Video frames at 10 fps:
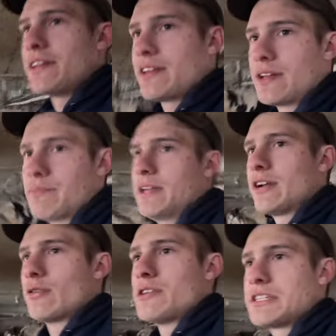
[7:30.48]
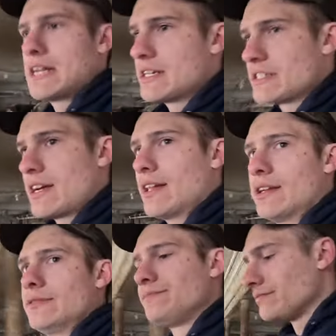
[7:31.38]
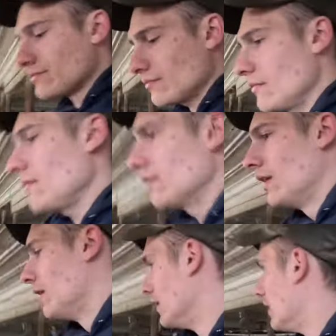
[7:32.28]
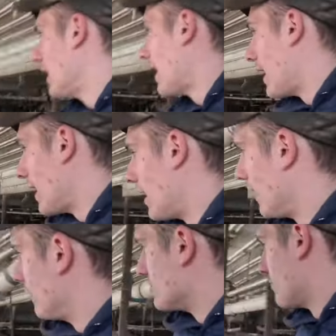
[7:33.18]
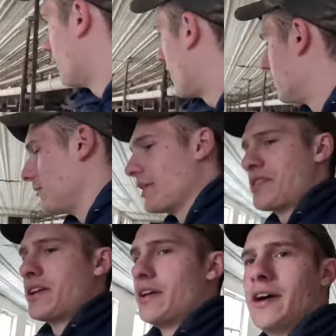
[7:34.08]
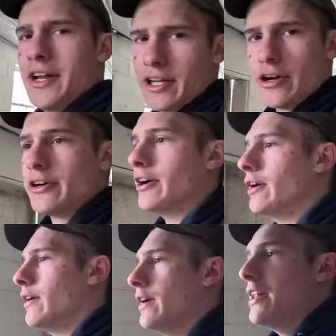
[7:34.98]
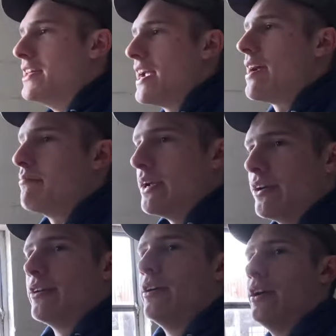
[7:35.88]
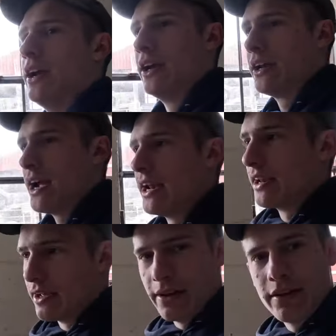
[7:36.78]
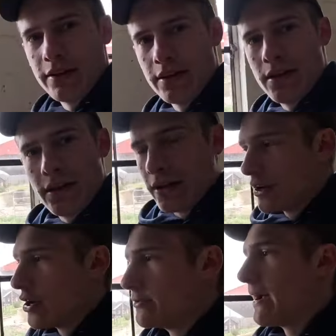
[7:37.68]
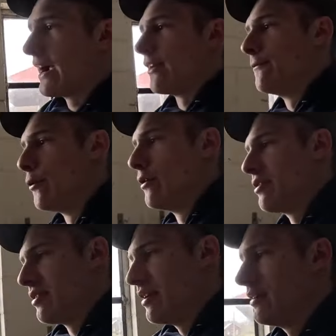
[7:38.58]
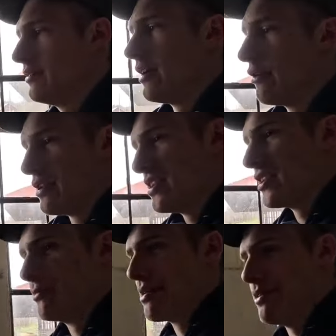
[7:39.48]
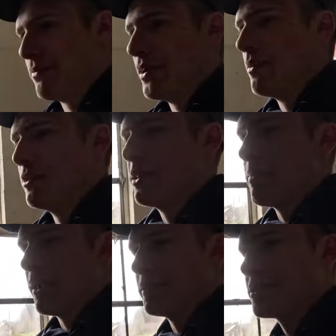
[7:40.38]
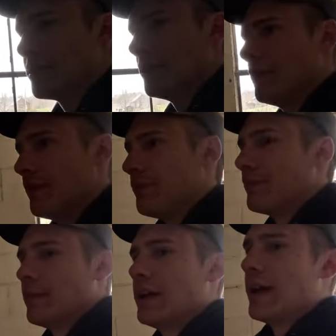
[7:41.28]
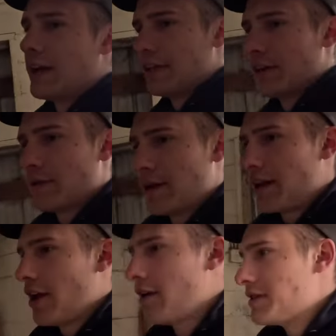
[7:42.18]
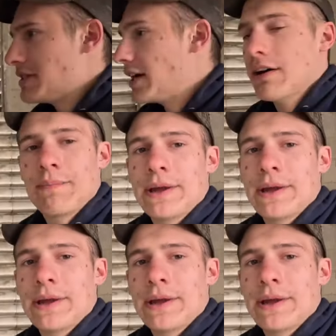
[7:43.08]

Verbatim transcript: the big corn solid silo and there's a problem with the unloader. The amp meter kind of goes back and forth. So we think there might be a problem with the belts. And the only way to know is to go up